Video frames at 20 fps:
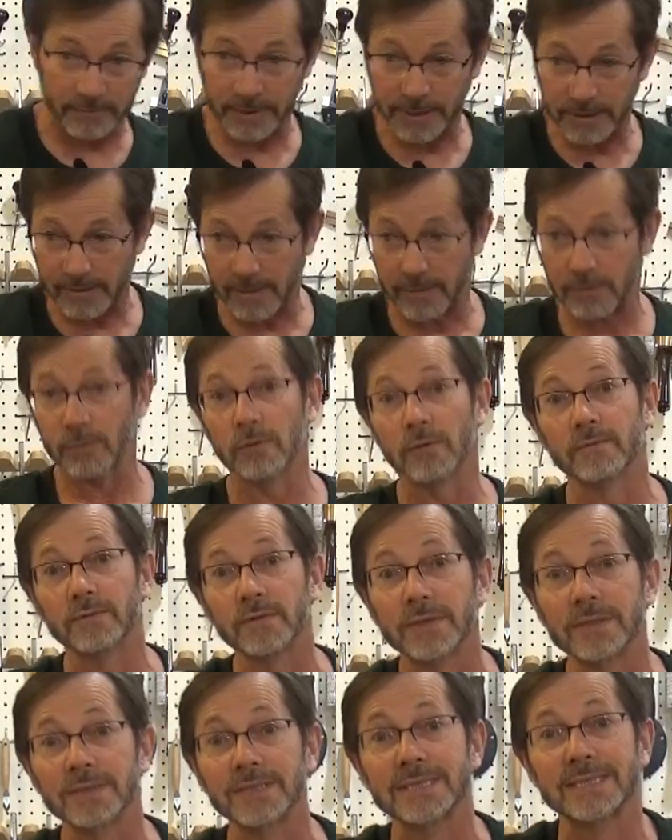here. I don't know if
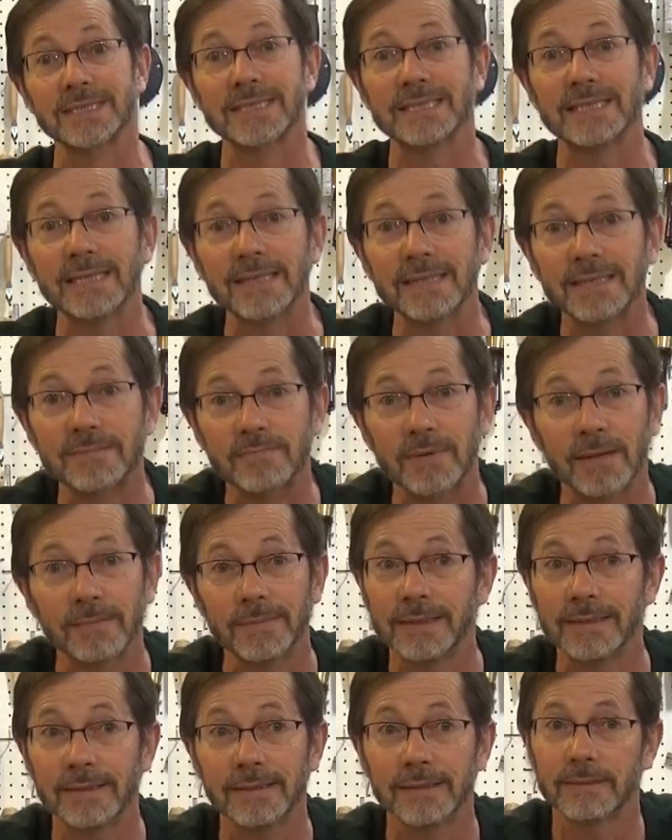you can see it.
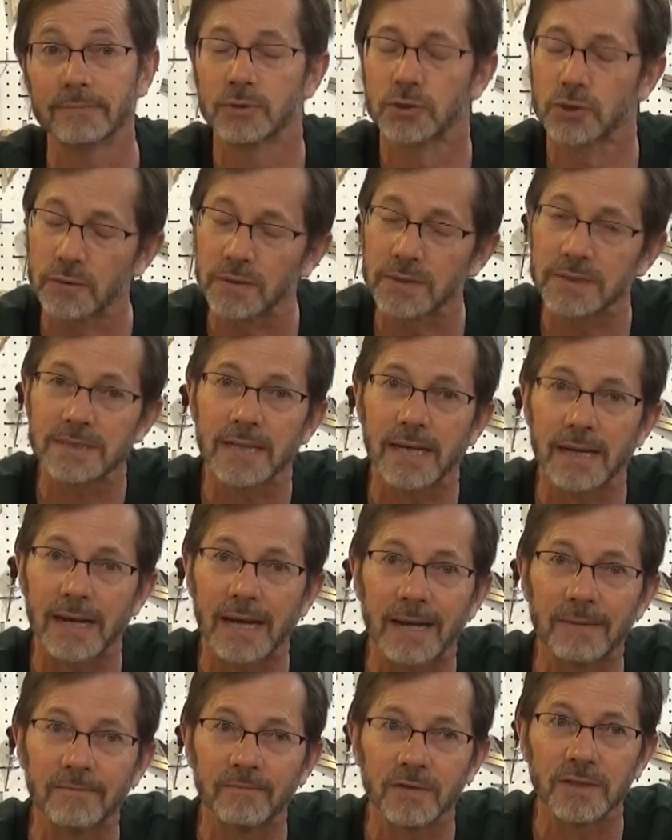I'm sure it's not
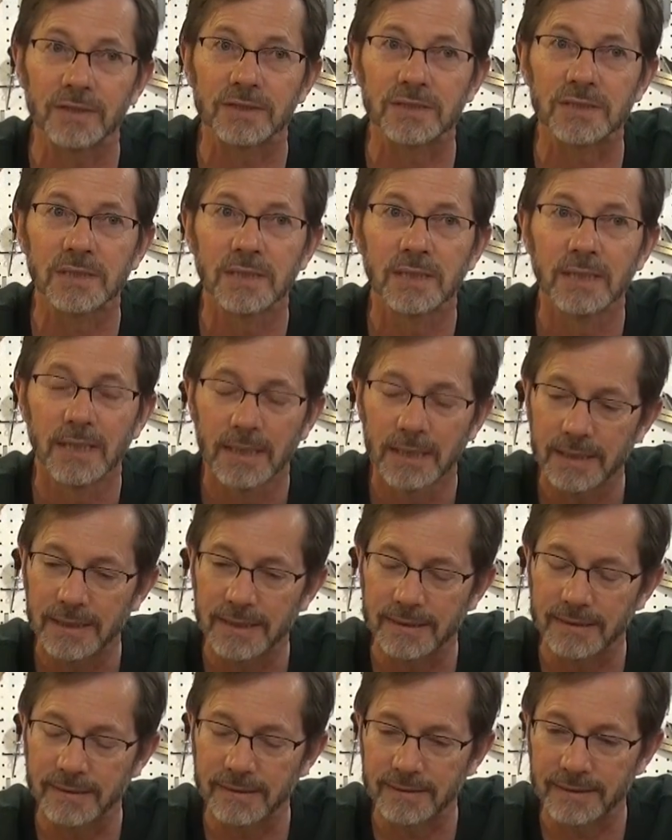obvious
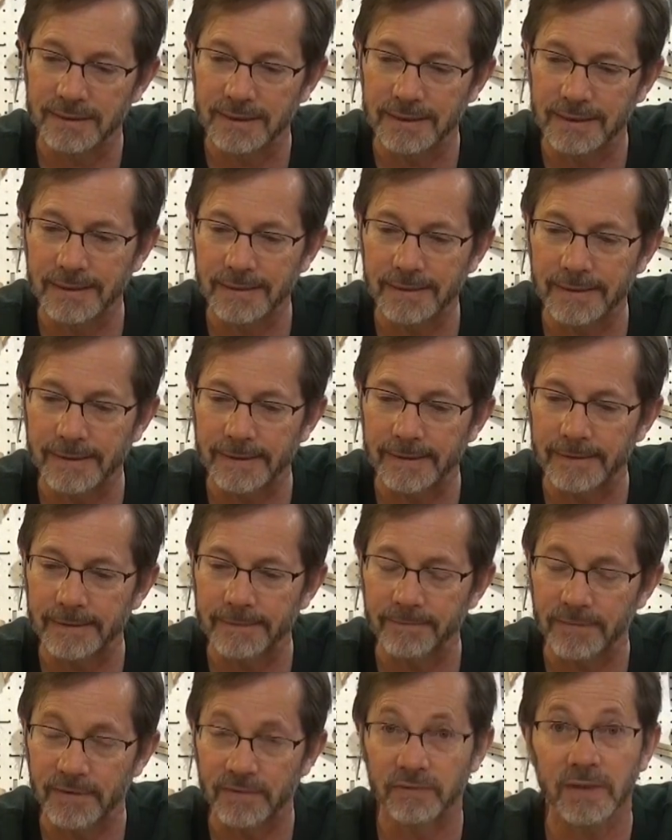in the
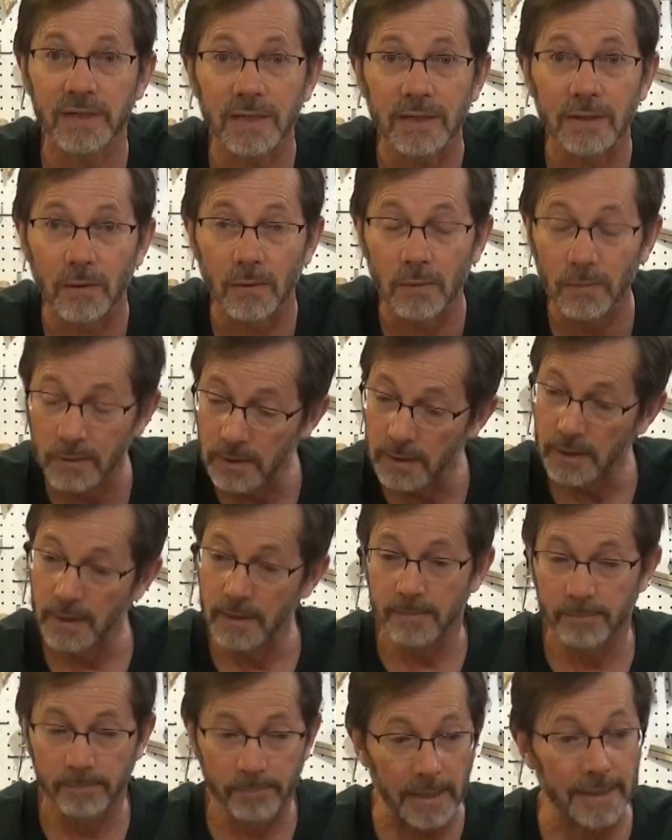video,
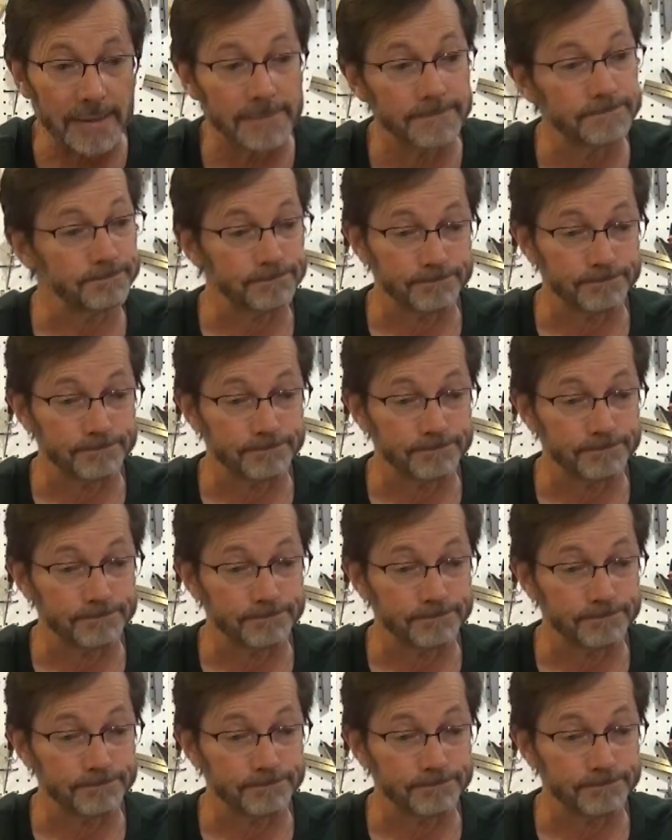but